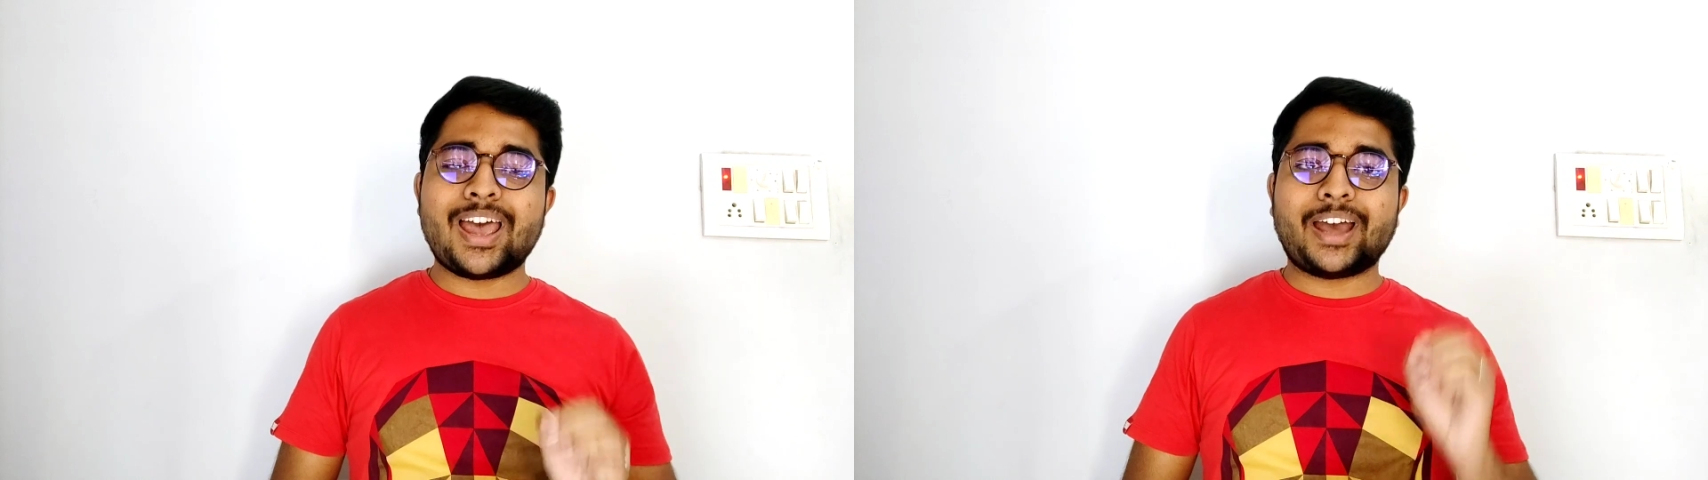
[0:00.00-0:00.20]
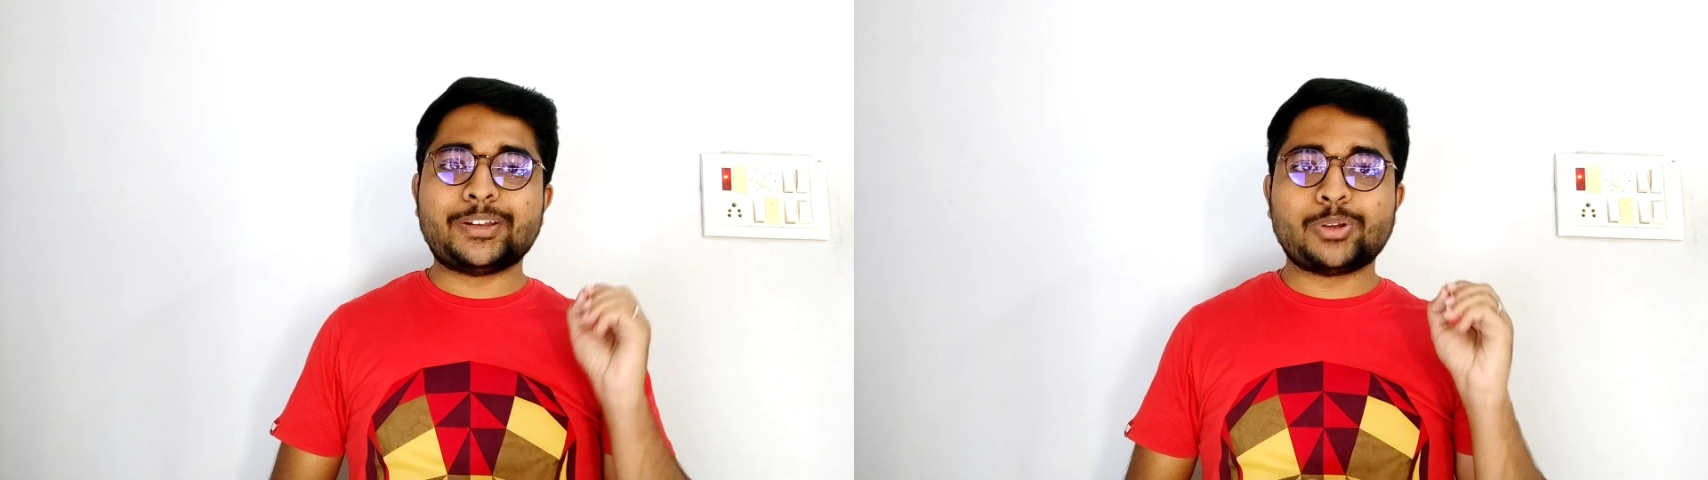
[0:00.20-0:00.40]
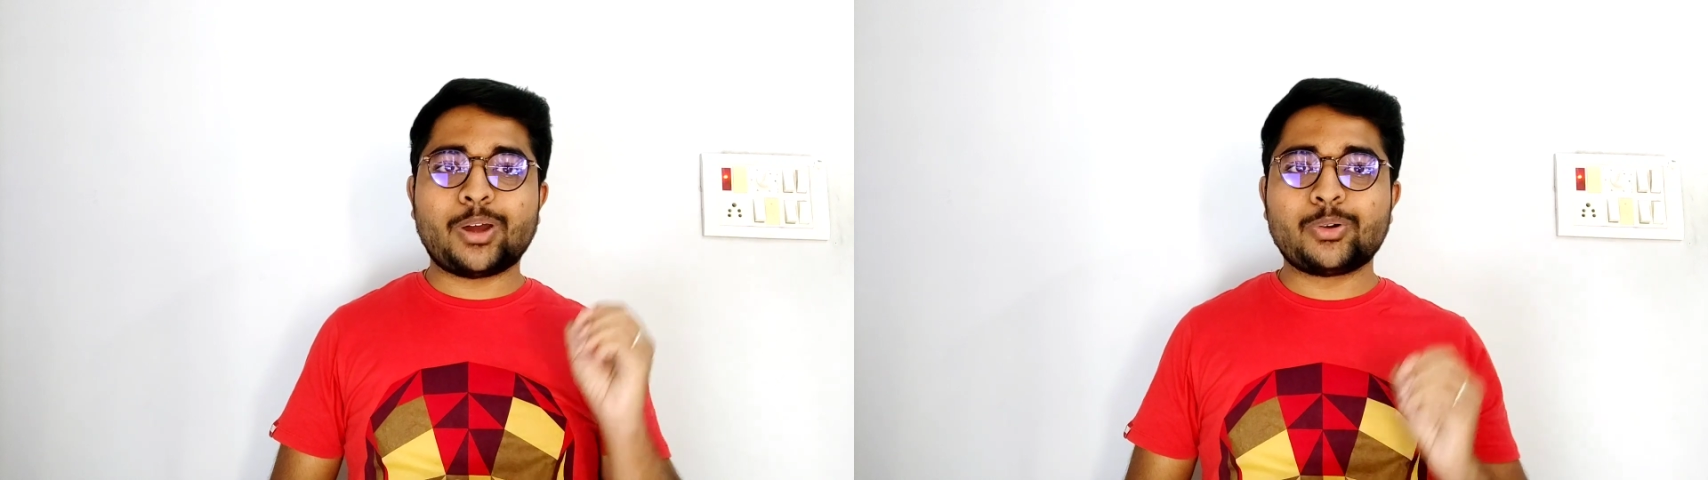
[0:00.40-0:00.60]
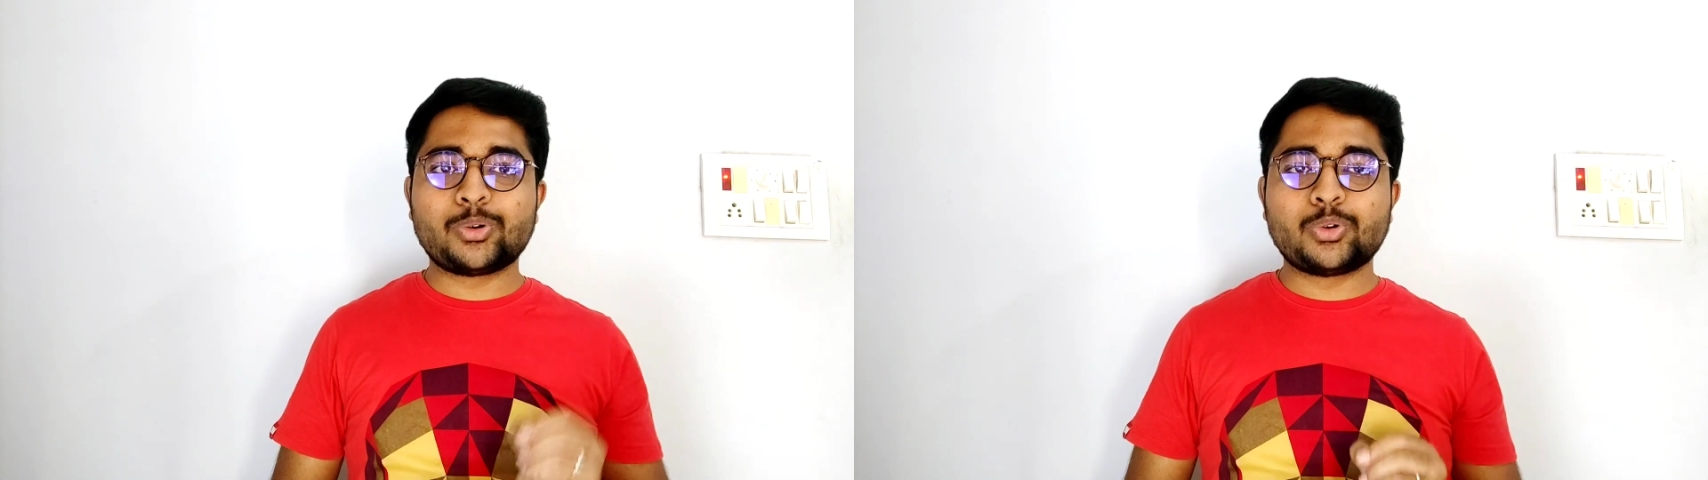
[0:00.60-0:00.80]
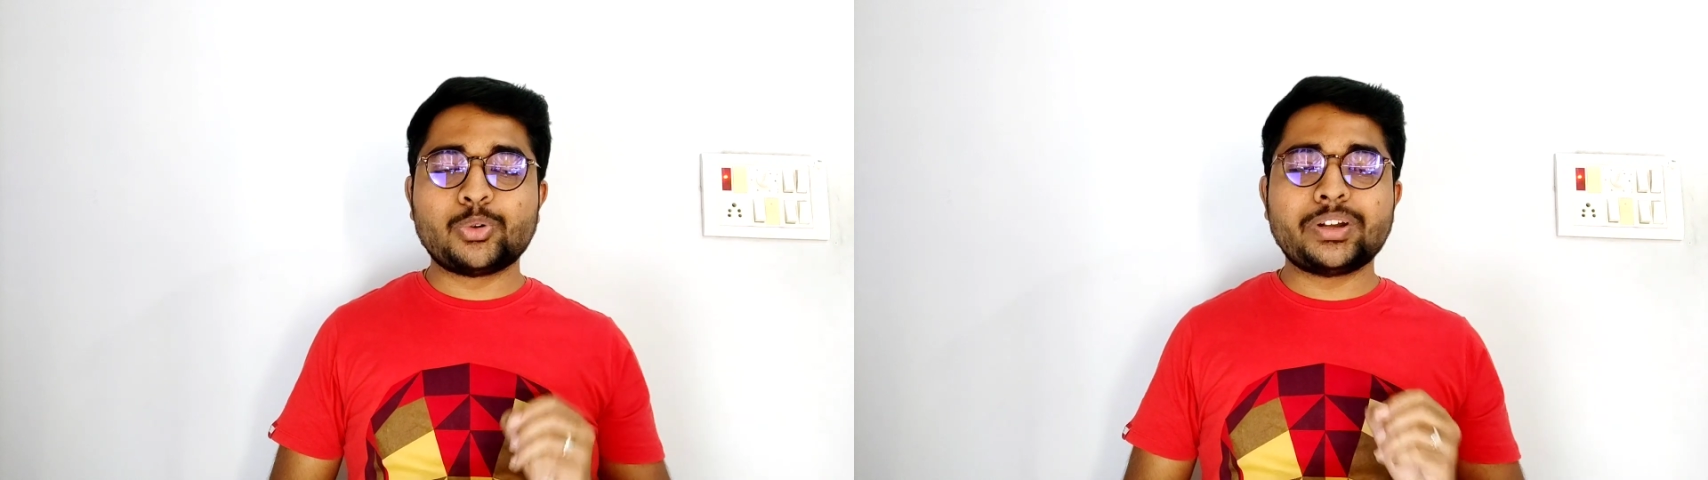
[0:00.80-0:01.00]
and you have
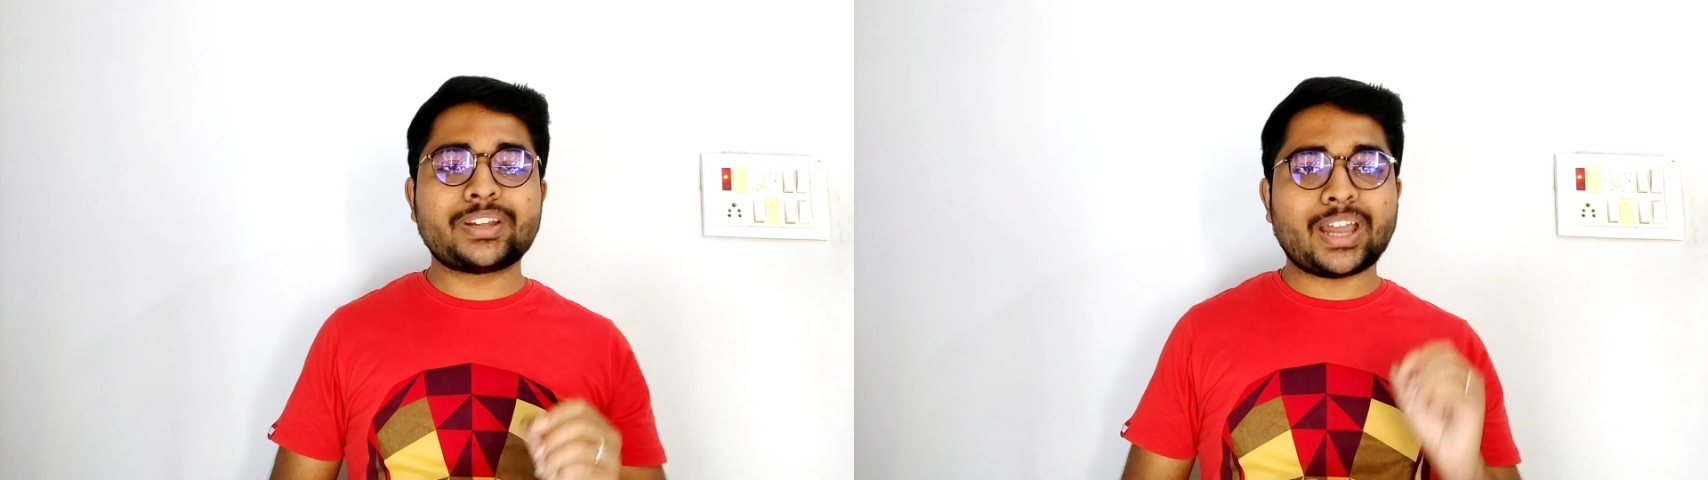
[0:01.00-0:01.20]
to do it